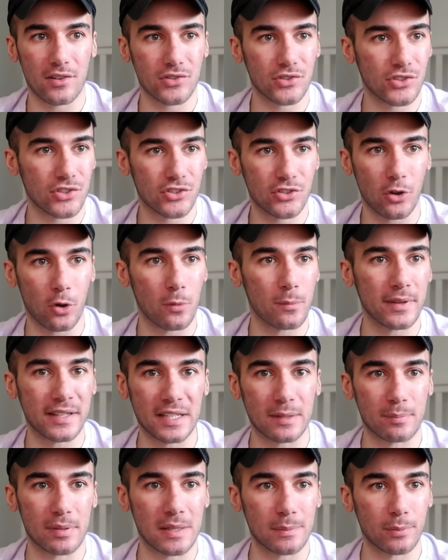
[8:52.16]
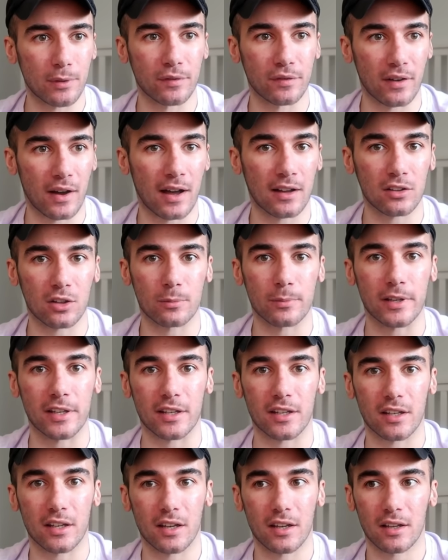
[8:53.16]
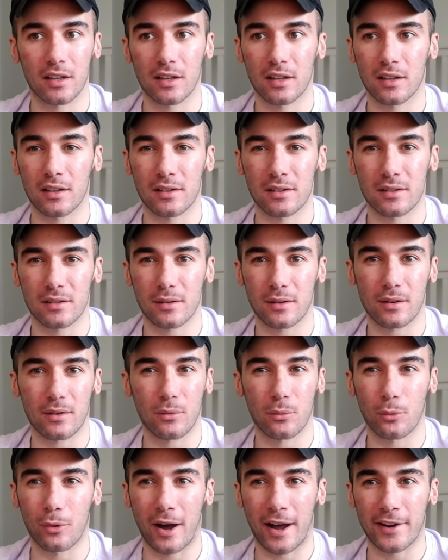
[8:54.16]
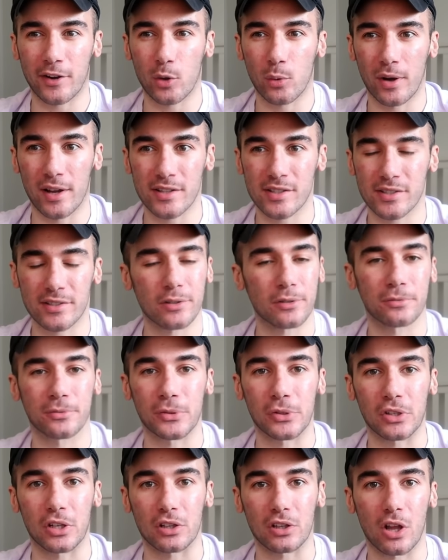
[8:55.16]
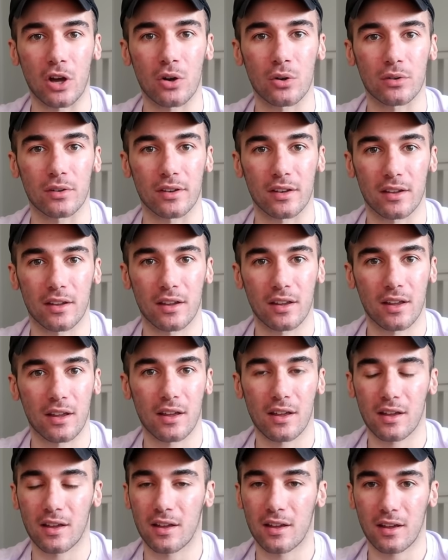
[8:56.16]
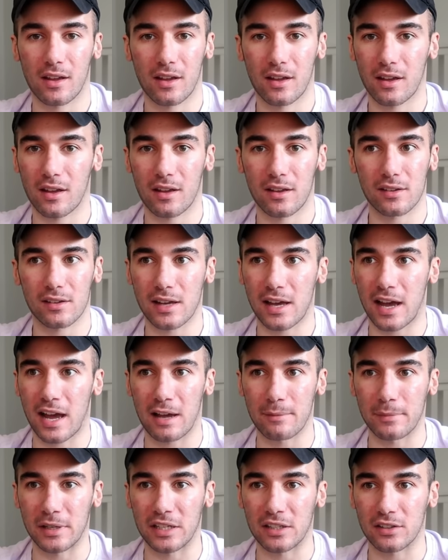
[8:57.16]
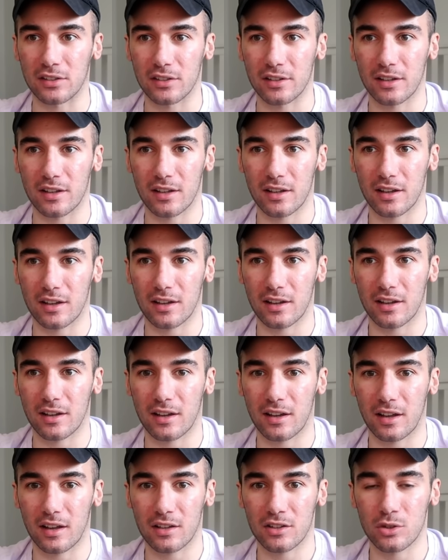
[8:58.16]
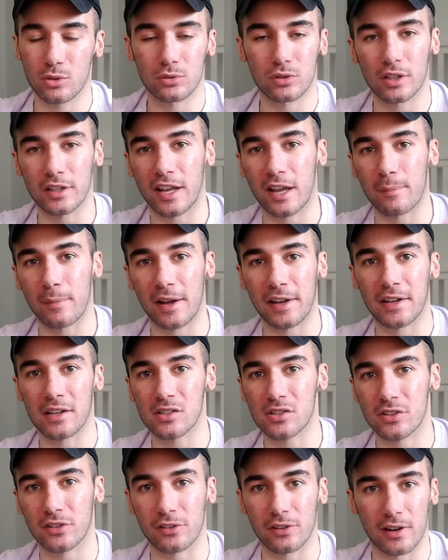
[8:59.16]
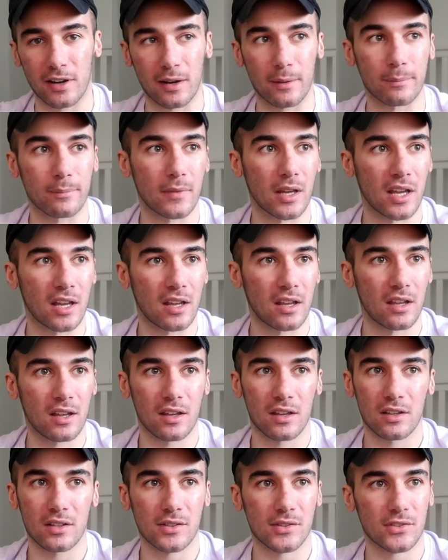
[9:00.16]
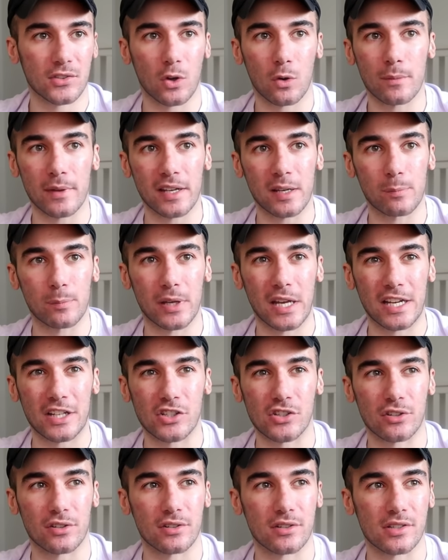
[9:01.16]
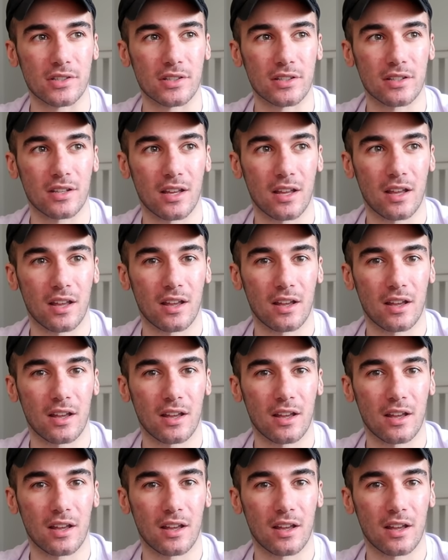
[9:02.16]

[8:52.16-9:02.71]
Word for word: So many people follow me. Why do I still feel alone? I mean, you look at my Instagram, so many pictures,